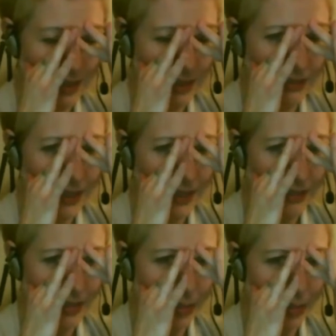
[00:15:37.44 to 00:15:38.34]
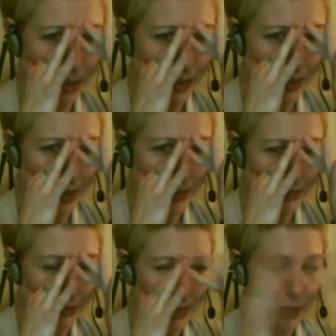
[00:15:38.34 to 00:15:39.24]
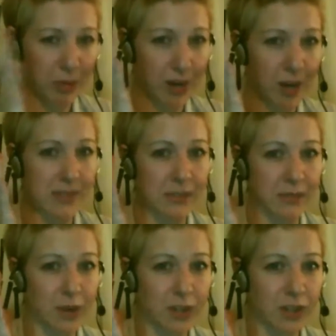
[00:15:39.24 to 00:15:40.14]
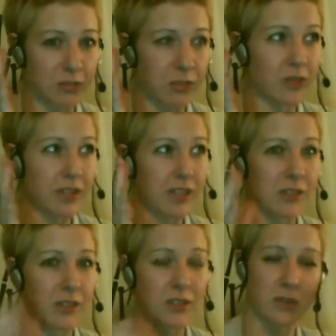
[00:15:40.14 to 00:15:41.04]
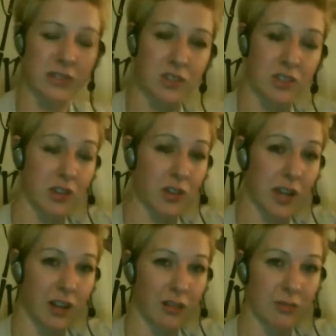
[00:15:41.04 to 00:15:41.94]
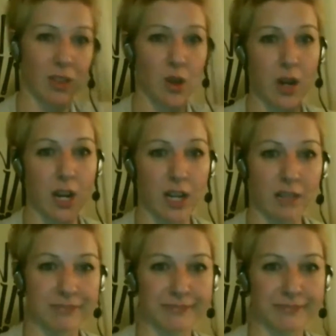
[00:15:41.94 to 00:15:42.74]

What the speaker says: Carol gets all perky with the promise of watching movies using the generator with Lori.